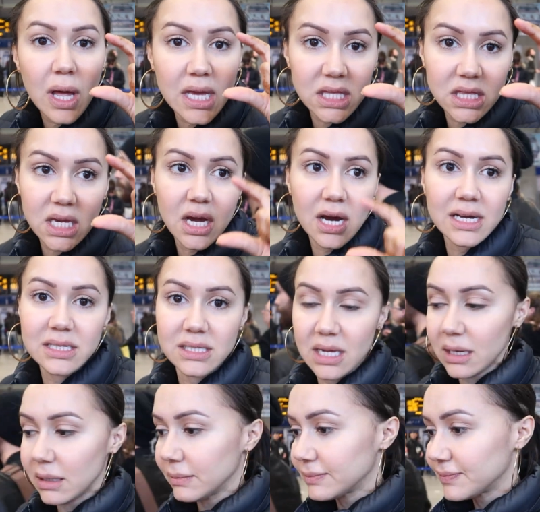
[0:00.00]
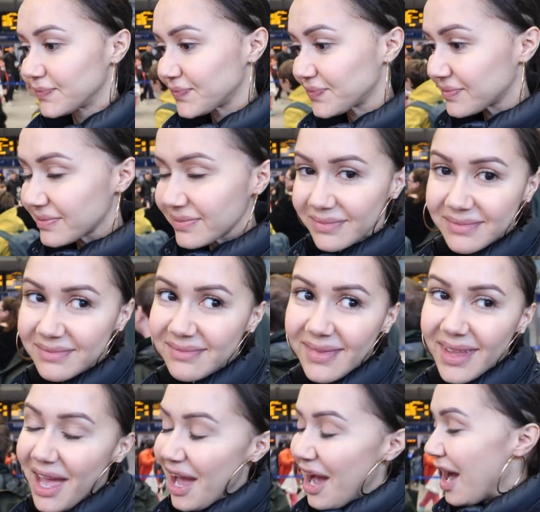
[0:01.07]
like thick icing. Oh, I
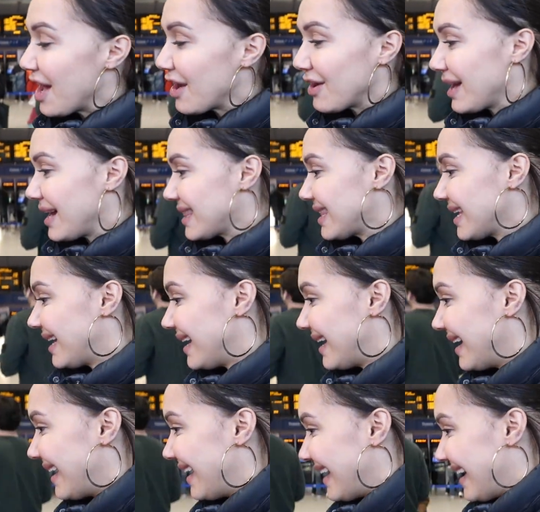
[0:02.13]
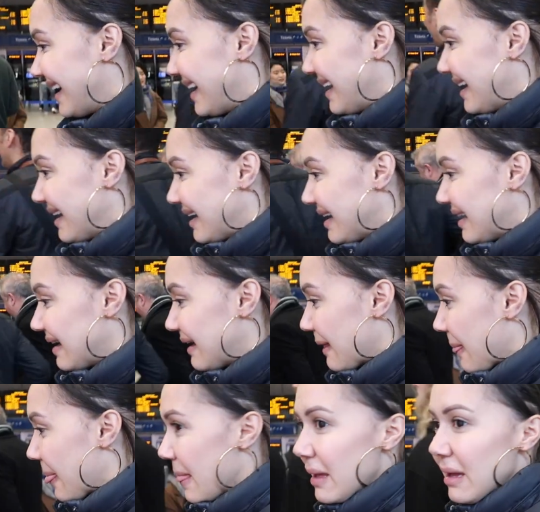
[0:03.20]
love thick icing. Like brownie. There's
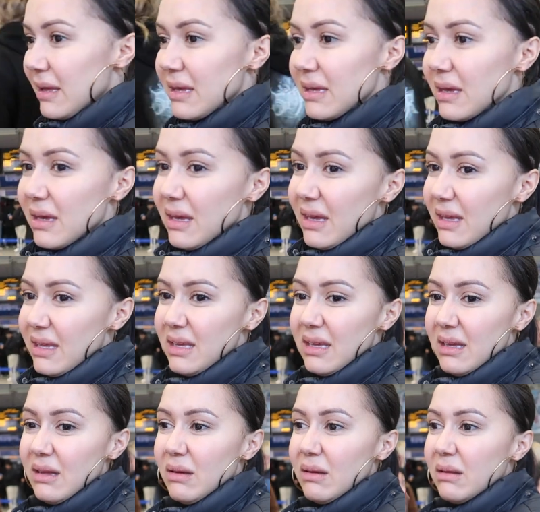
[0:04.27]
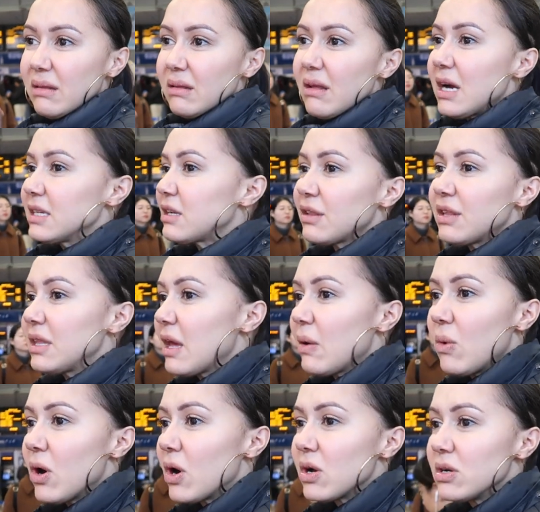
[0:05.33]
brownie. Vegan brownie. No, I don't think
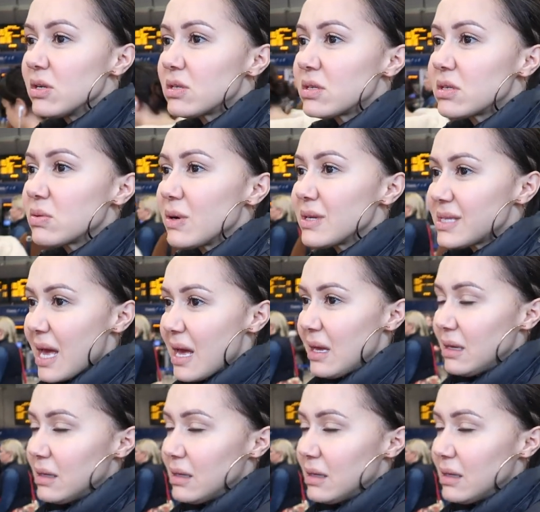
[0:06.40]
there was. Yeah.